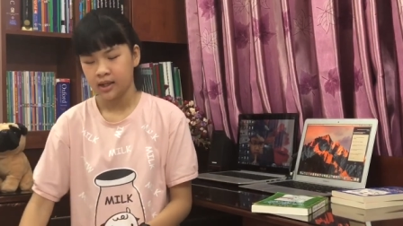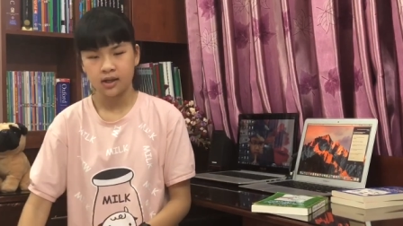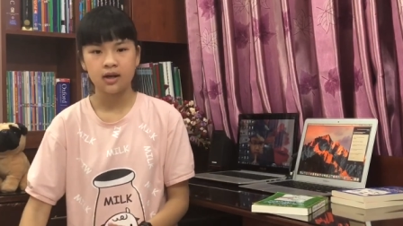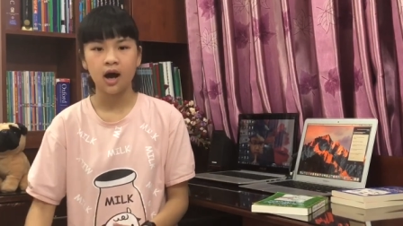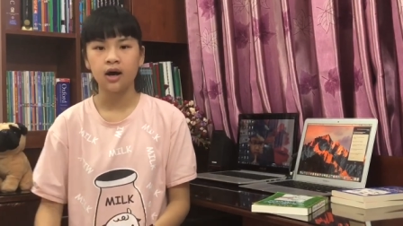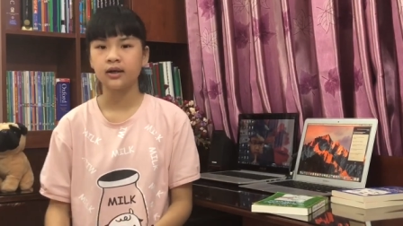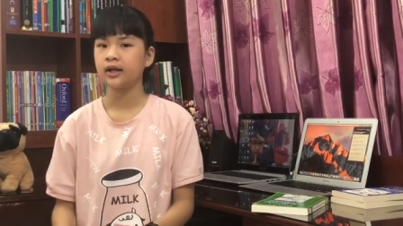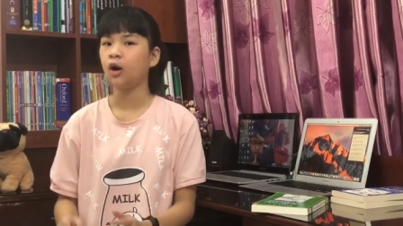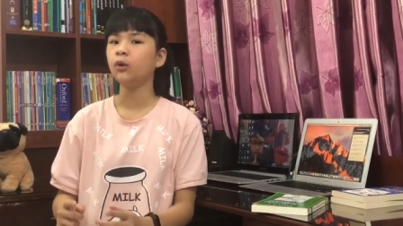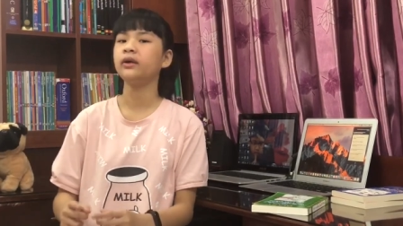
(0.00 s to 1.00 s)
The dog.
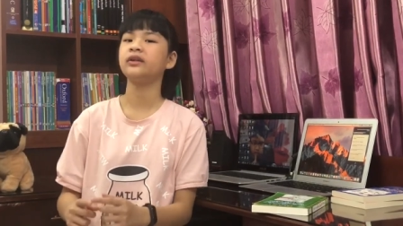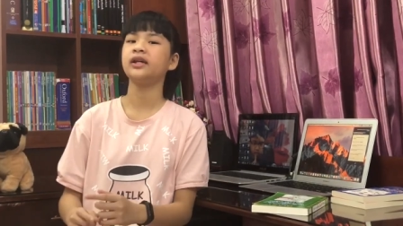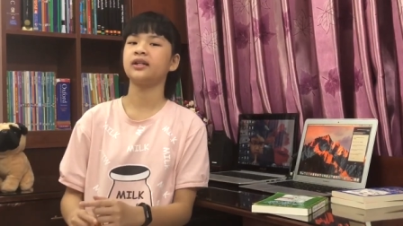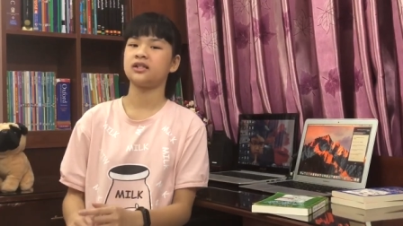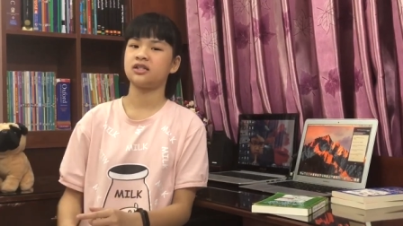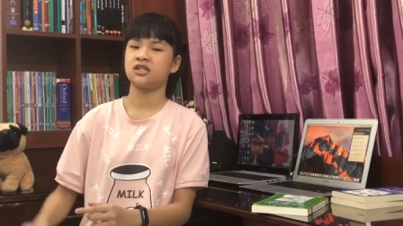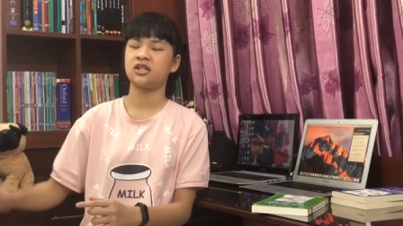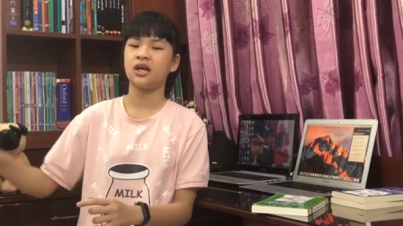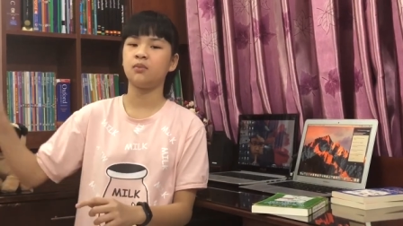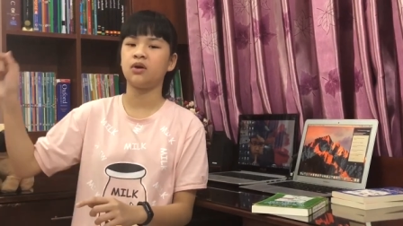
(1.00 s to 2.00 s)
The only thing that's the
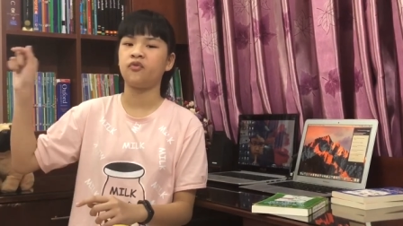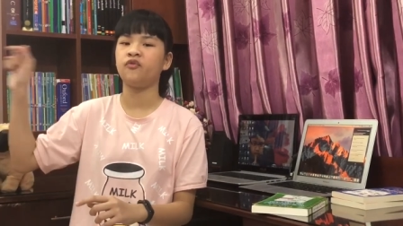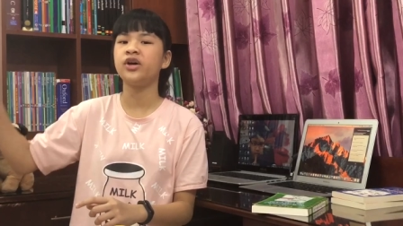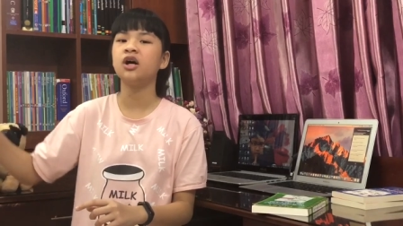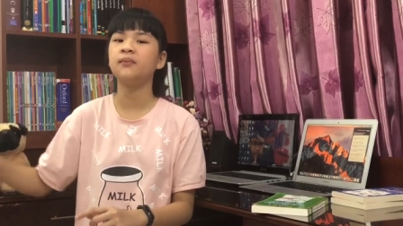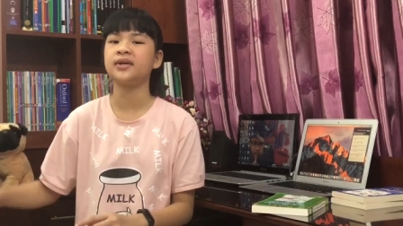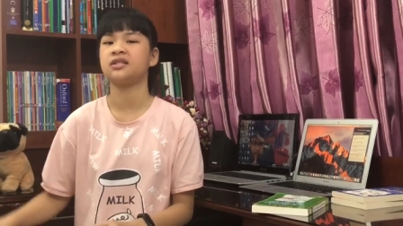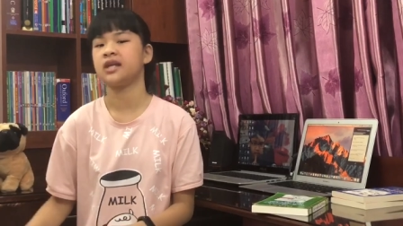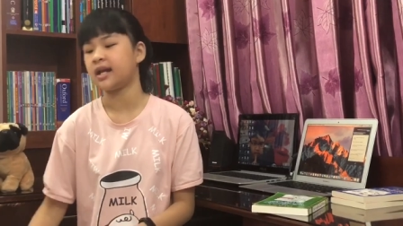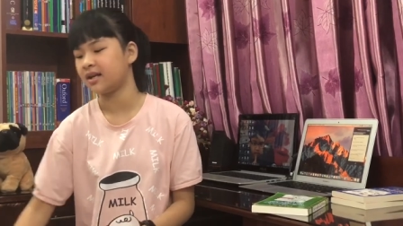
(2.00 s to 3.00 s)
same in the film
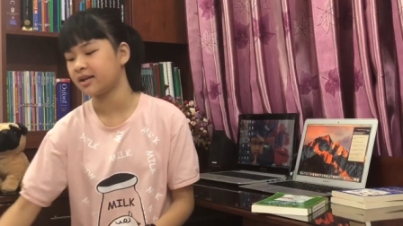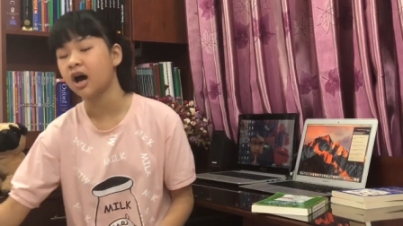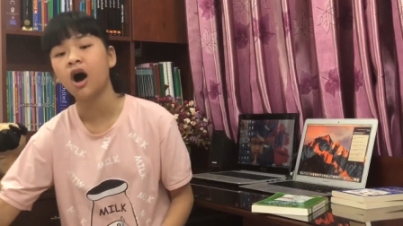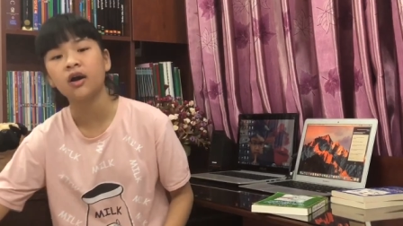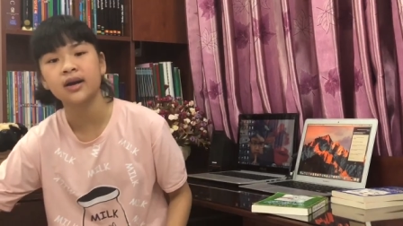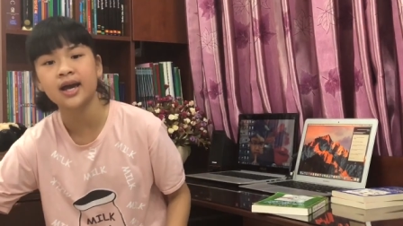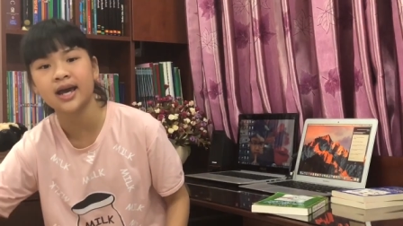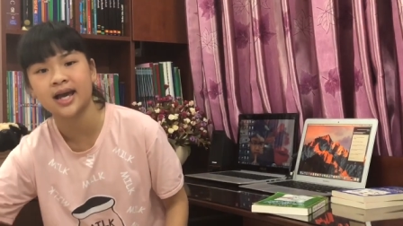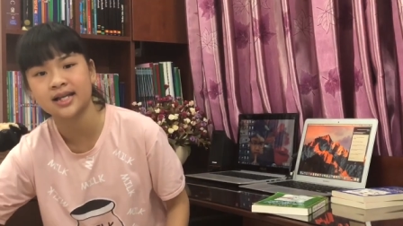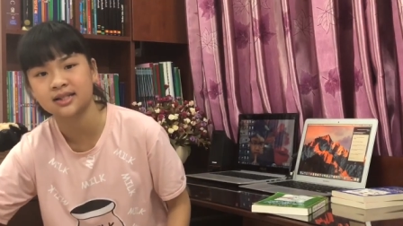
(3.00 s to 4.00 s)
is that the dog
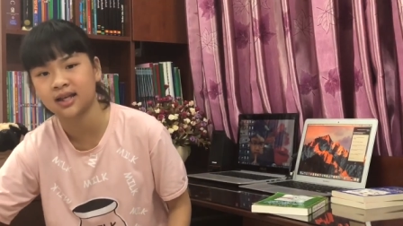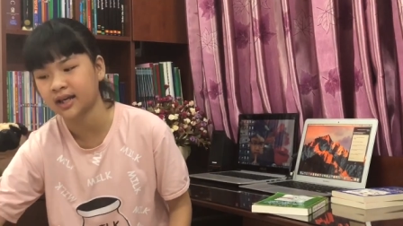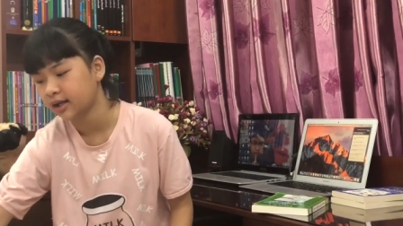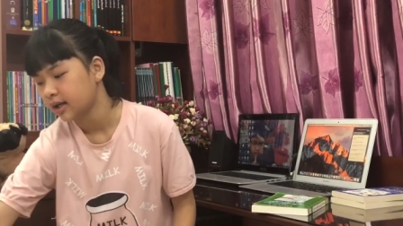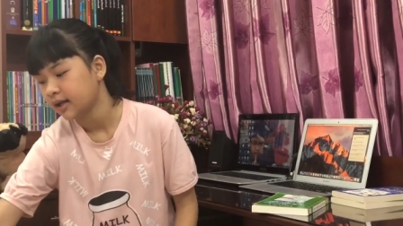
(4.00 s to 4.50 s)
day has like